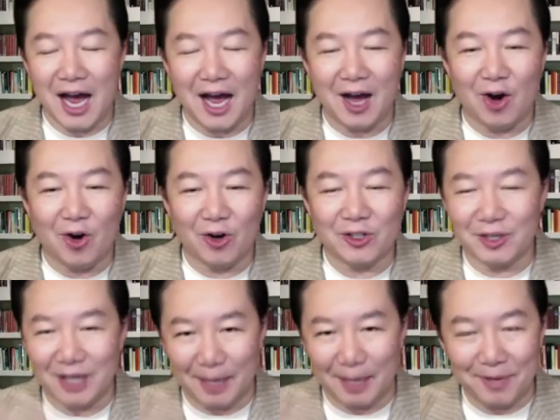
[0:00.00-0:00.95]
or your
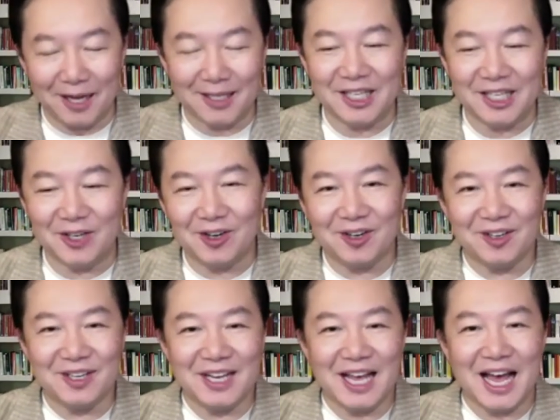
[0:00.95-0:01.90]
upline leader,
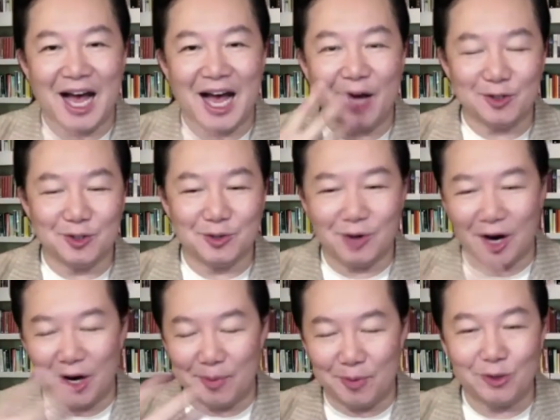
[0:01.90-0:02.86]
how you are
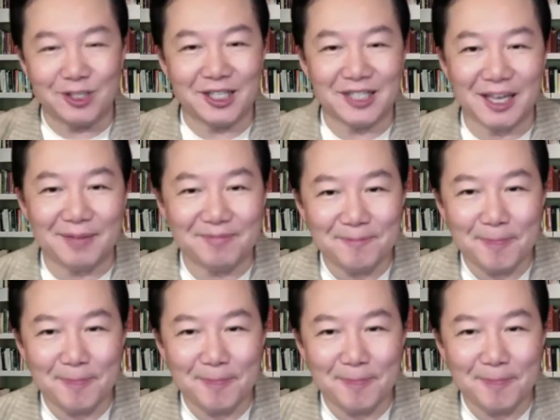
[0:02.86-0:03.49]
approaching them.